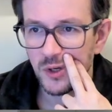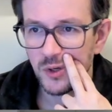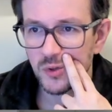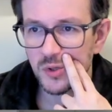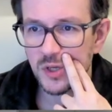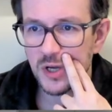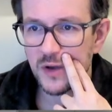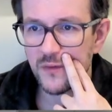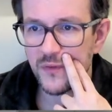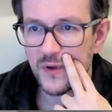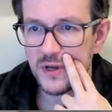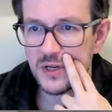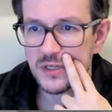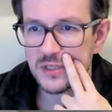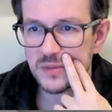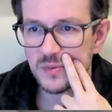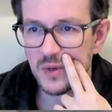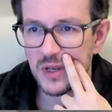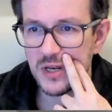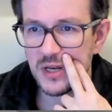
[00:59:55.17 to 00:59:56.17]
You don't have
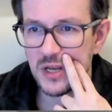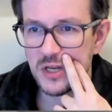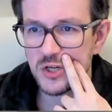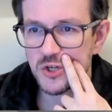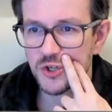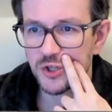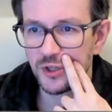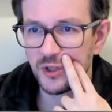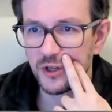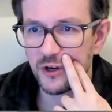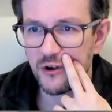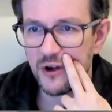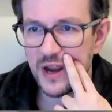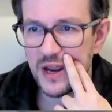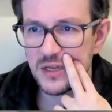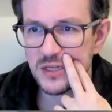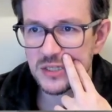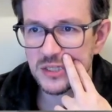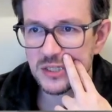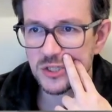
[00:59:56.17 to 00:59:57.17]
any additional
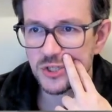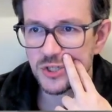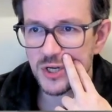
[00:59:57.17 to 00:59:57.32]
arrays,